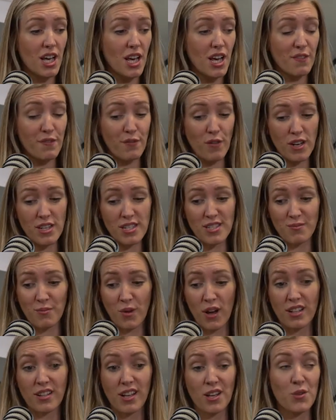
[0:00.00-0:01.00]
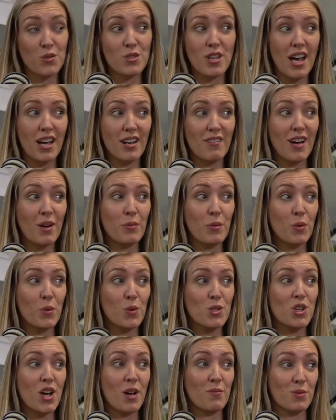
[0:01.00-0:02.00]
a friend of mine that I used to hang around with all
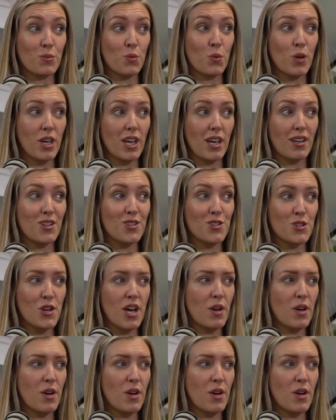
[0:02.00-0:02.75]
the times walking under